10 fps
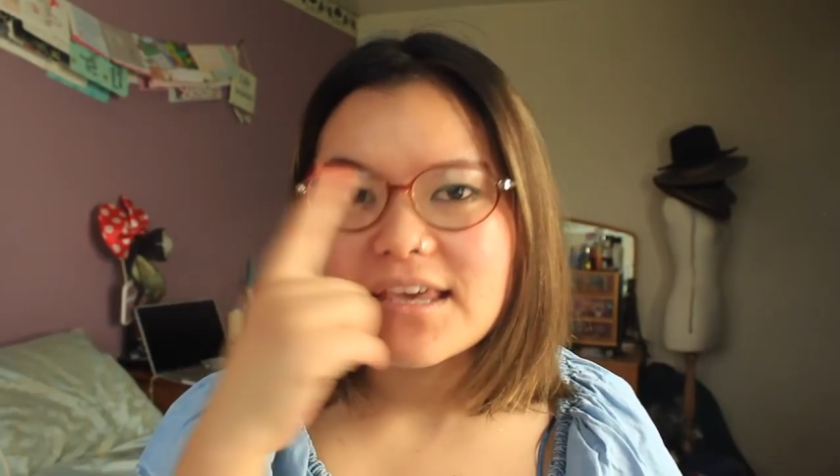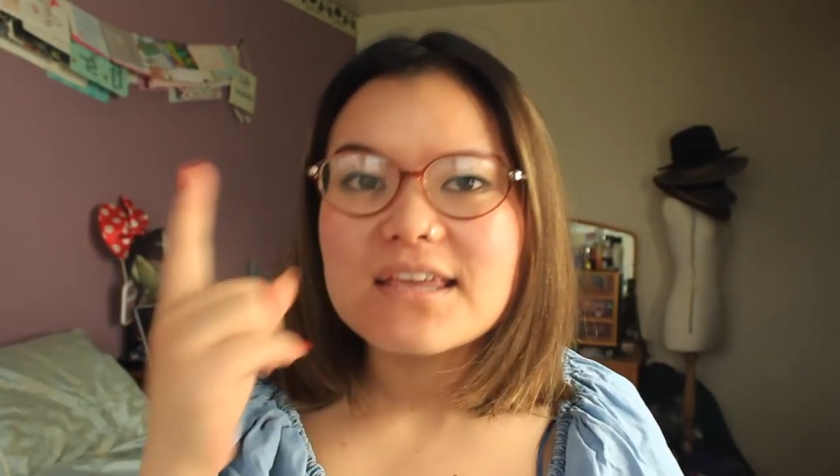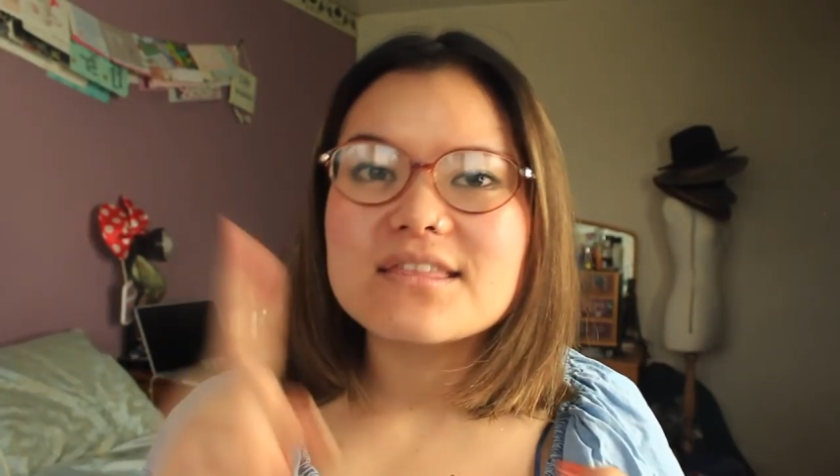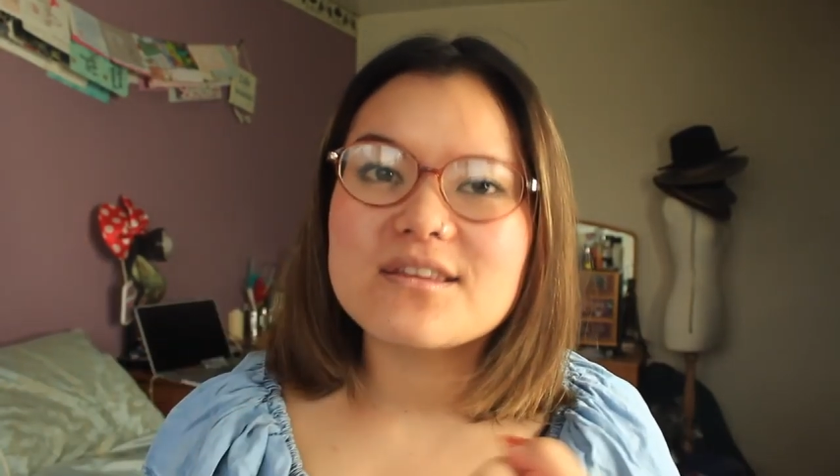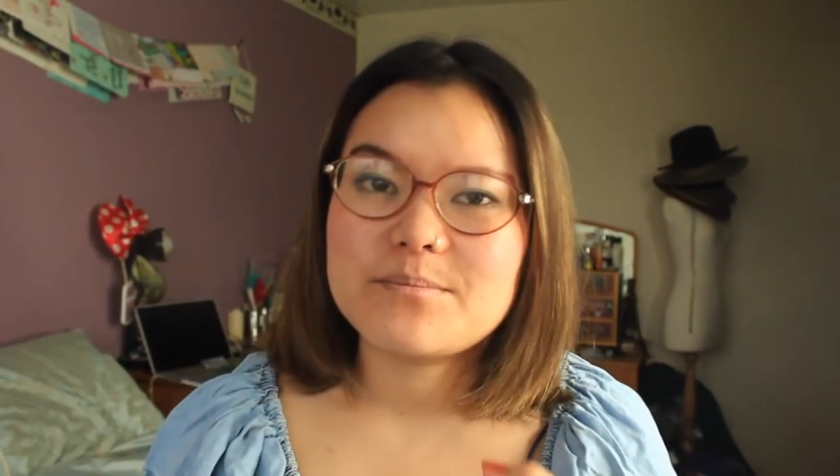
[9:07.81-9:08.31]

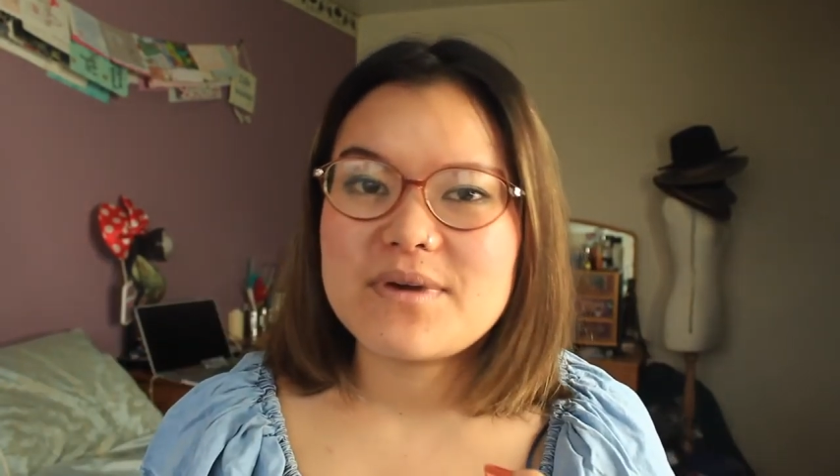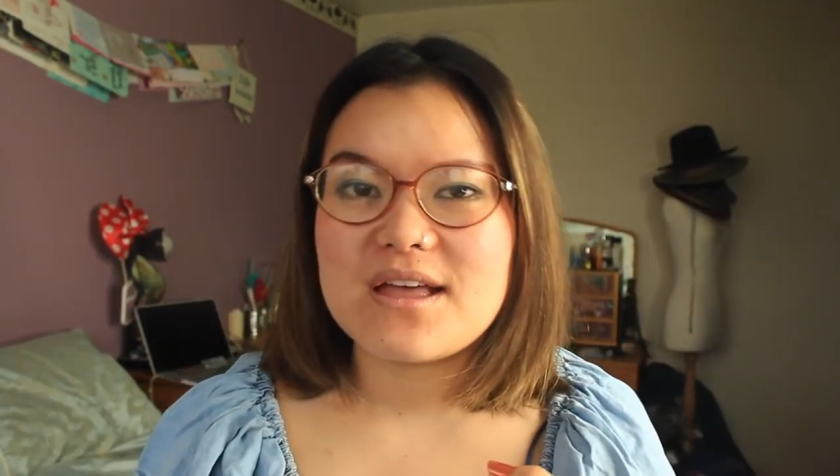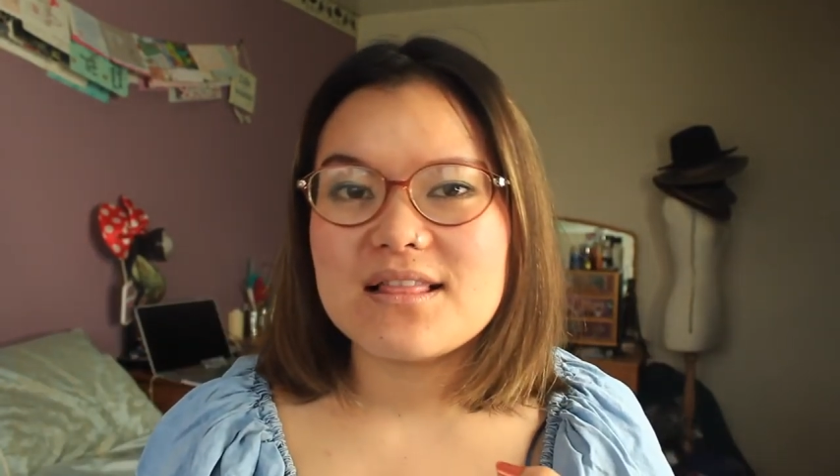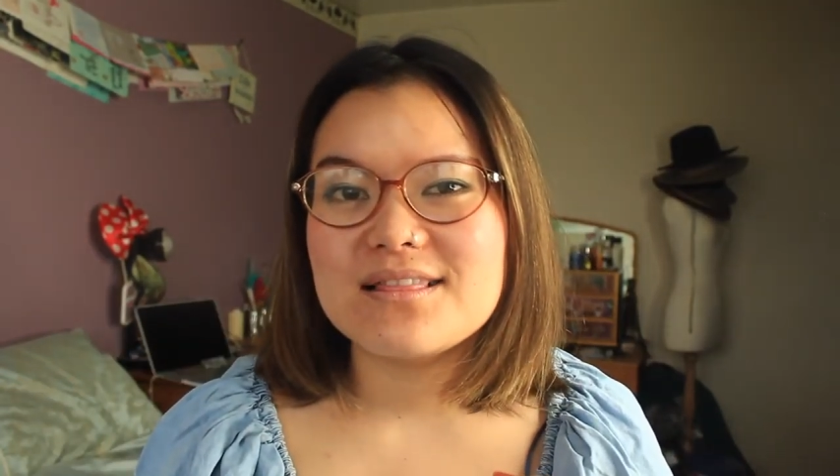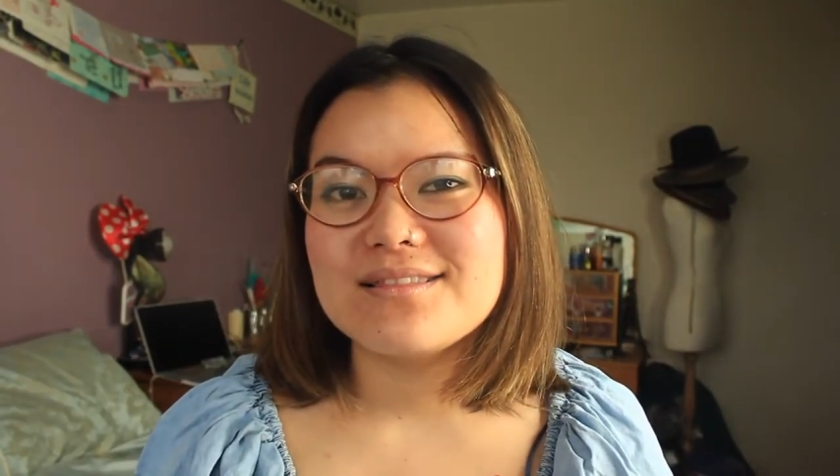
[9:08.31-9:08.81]
hit the
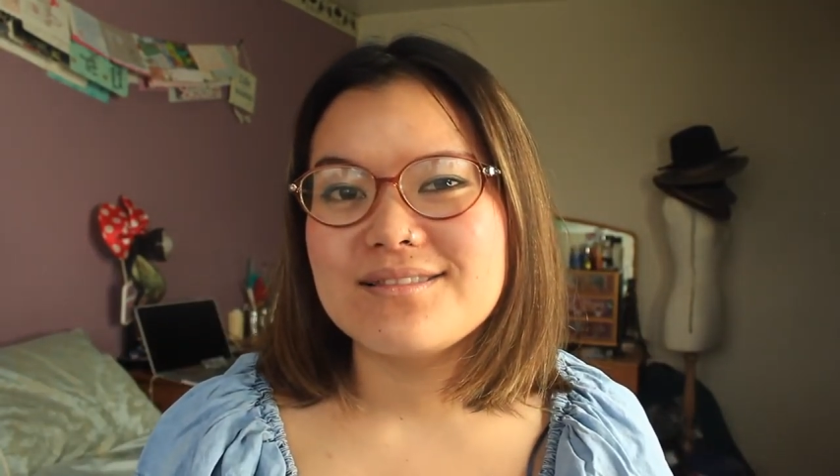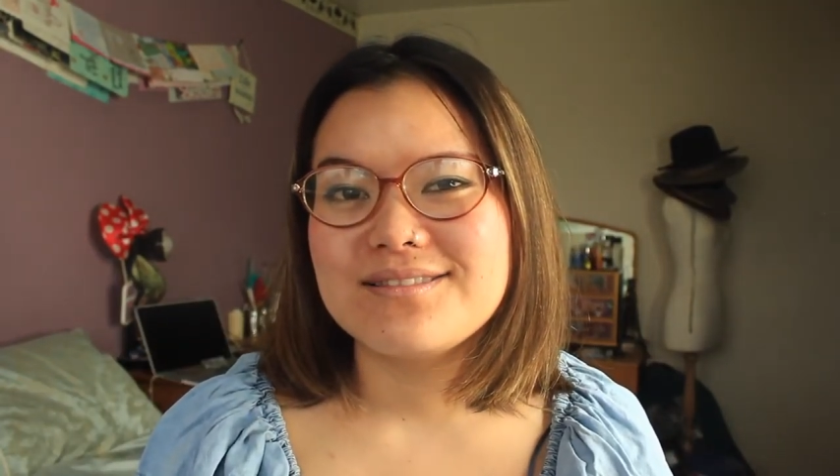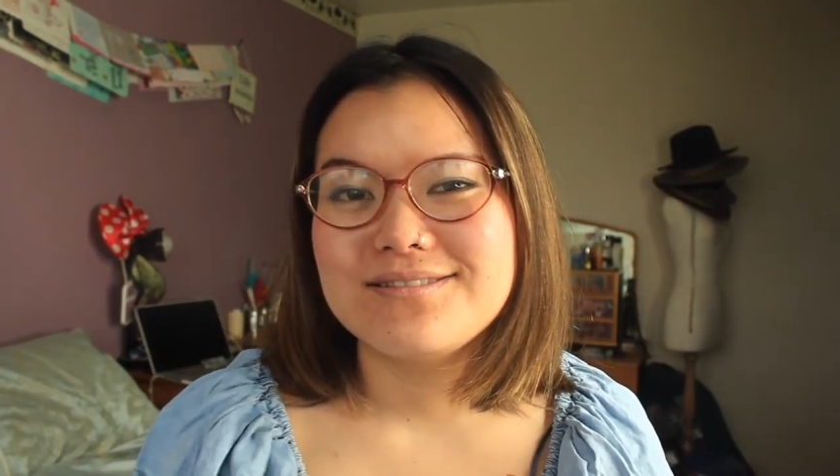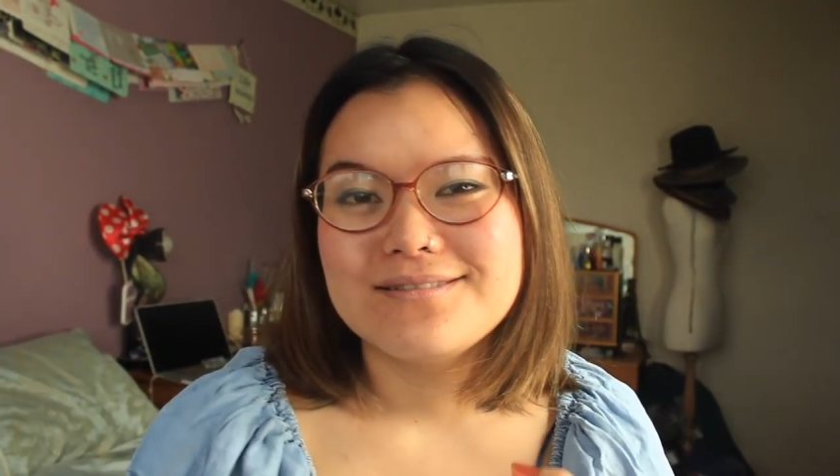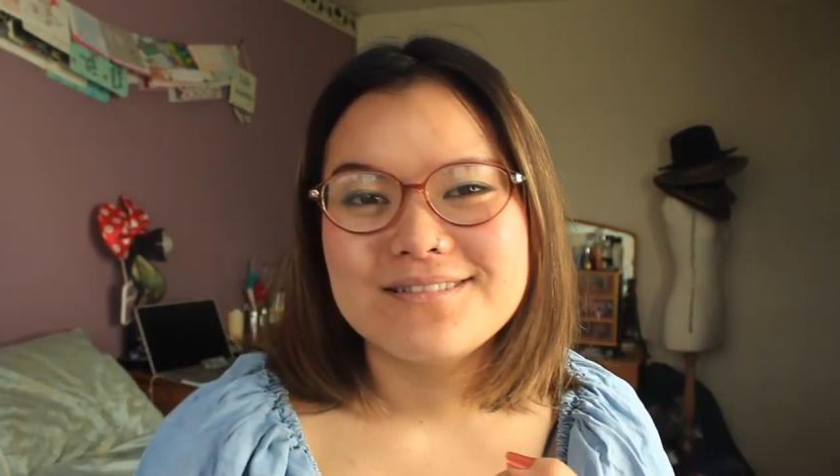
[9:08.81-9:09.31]
bell
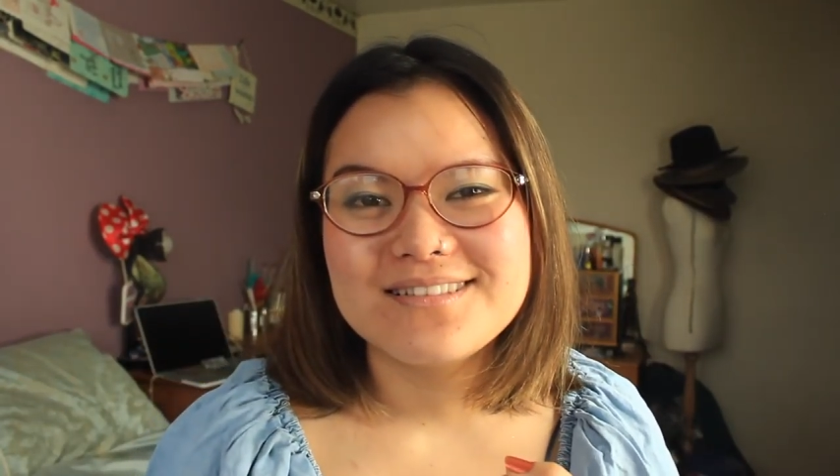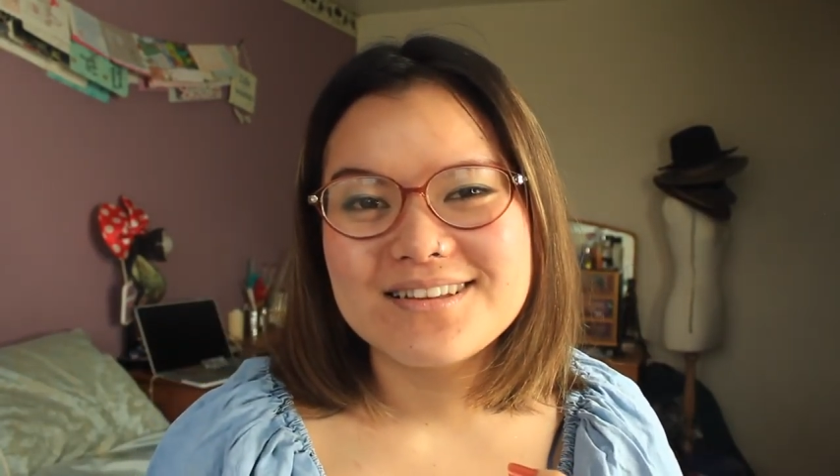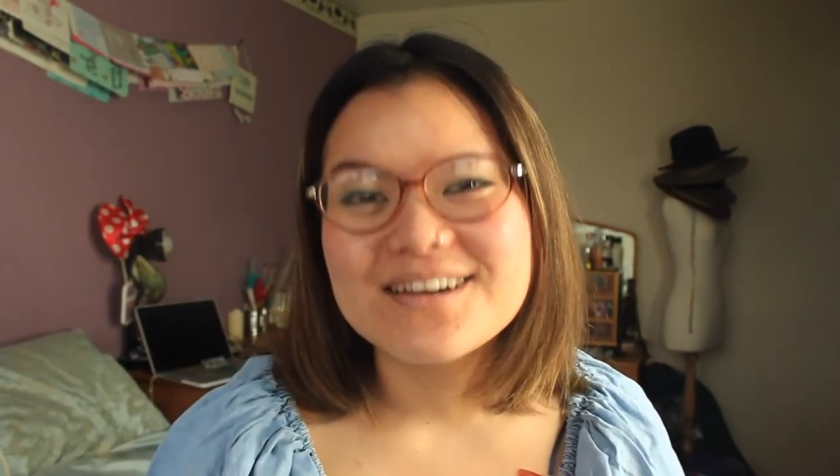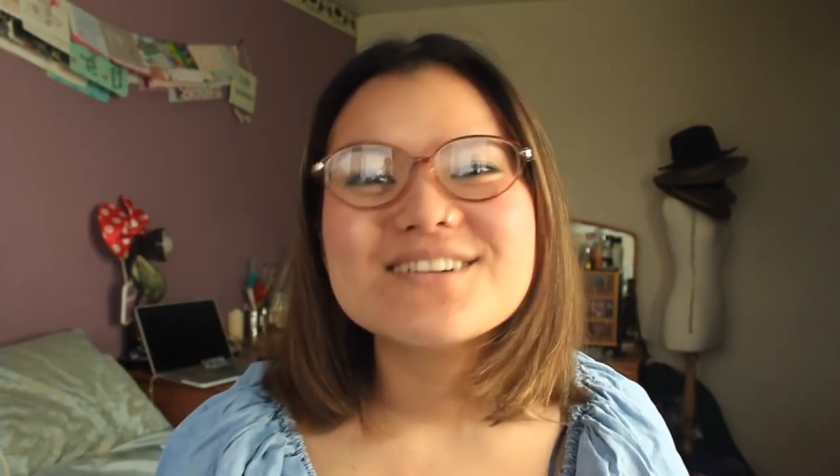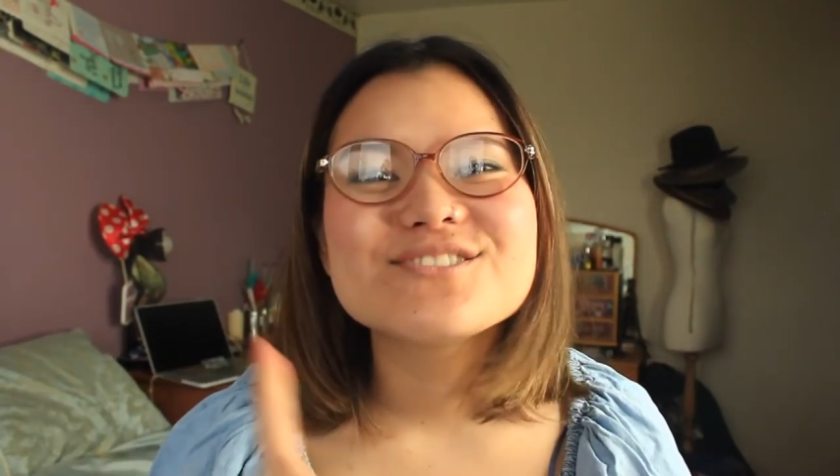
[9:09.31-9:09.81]

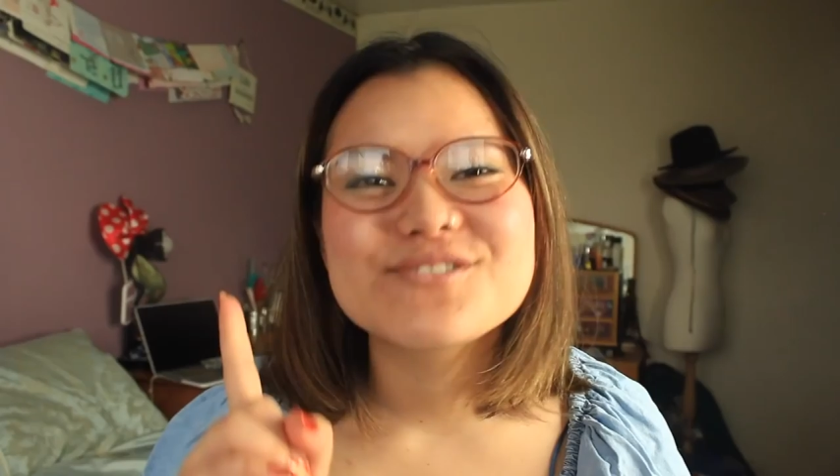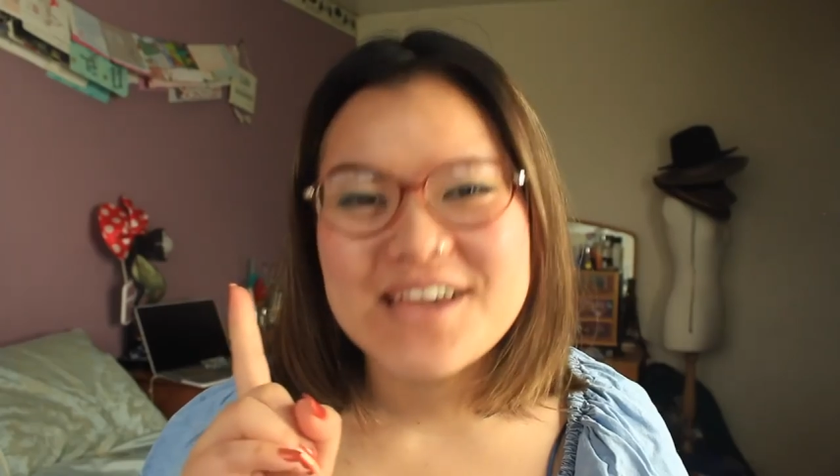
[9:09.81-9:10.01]
to